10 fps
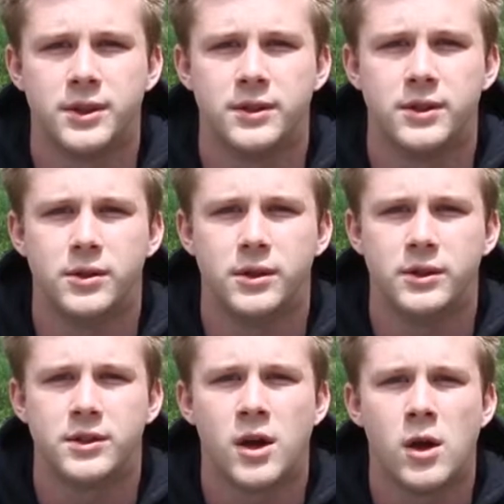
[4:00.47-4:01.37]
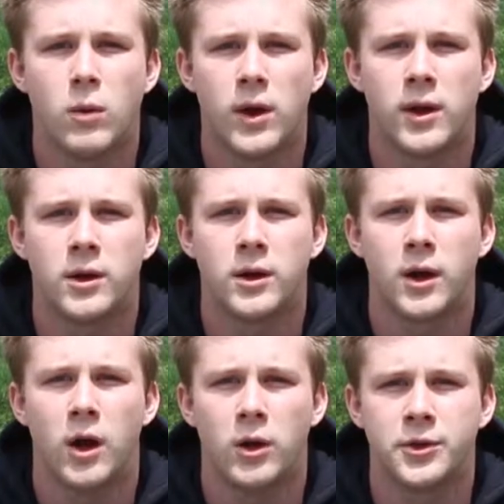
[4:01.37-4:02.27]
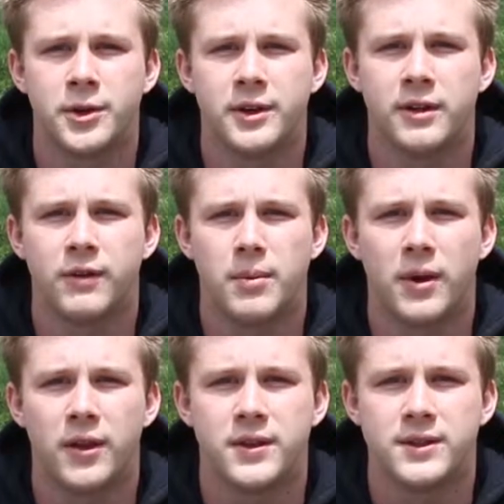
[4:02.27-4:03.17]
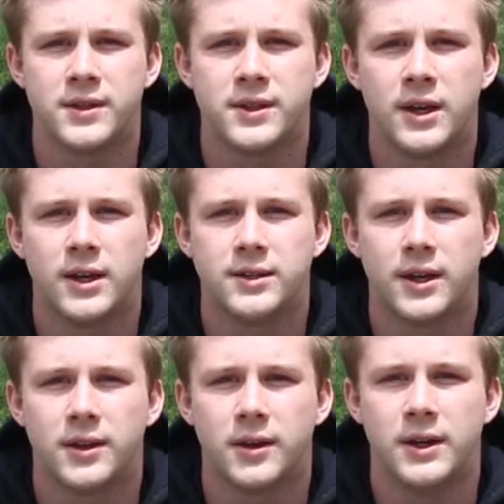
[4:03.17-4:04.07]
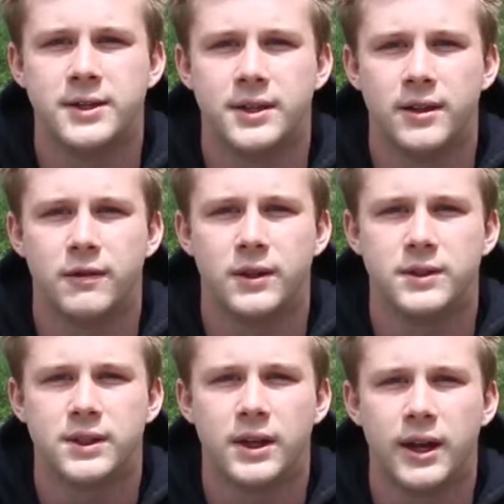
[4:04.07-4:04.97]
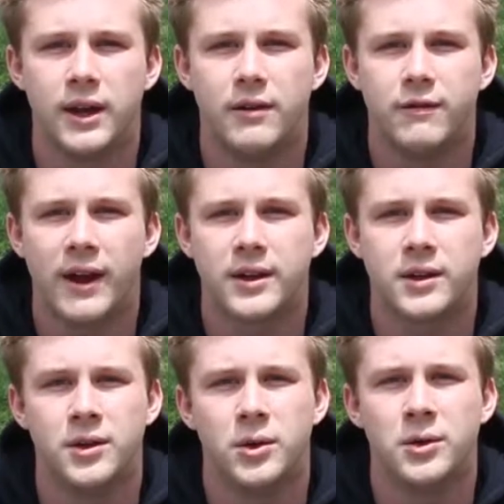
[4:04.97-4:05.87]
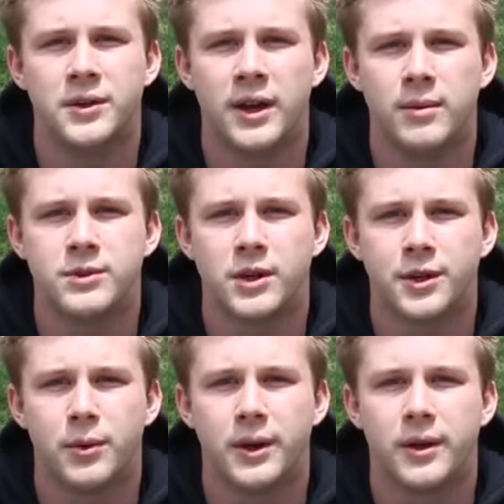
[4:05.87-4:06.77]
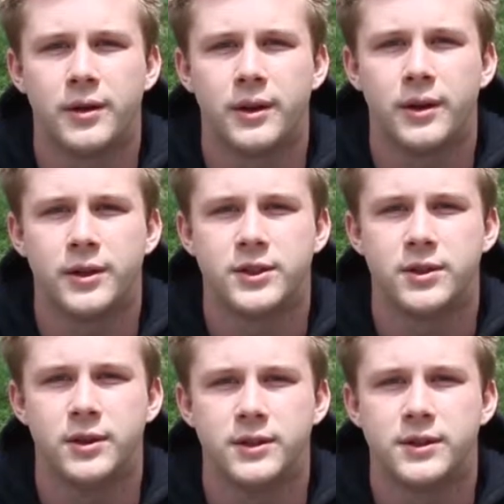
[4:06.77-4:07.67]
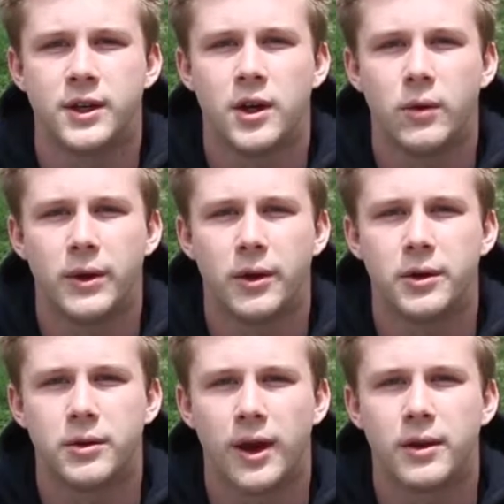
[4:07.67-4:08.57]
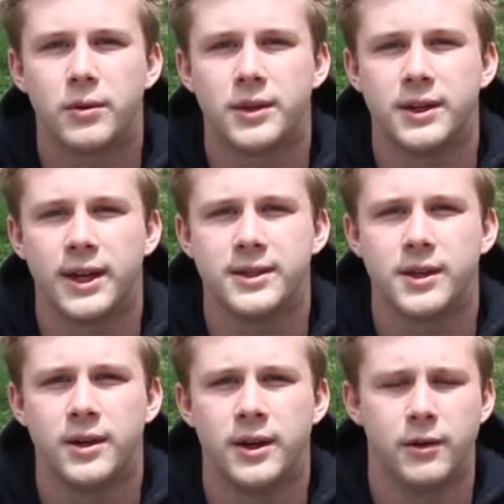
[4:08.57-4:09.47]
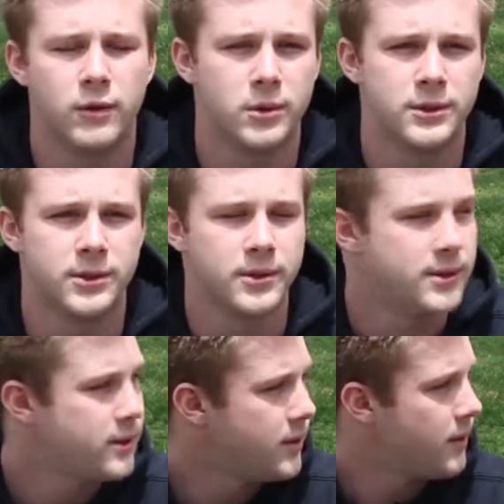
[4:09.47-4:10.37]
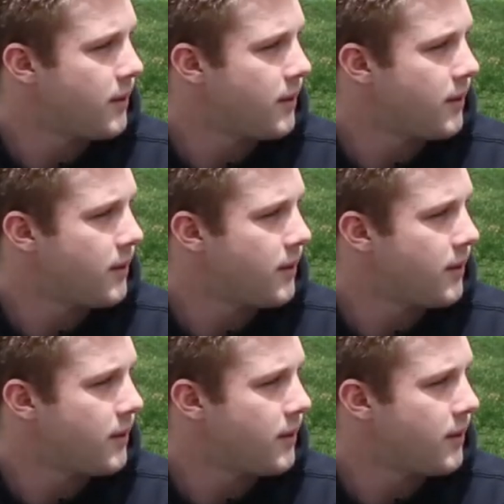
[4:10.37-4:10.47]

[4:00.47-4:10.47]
and students, while our alternative hypothesis is that there is a difference, and in fact, adult times are quicker than students. We go to Greg with the test and interval results.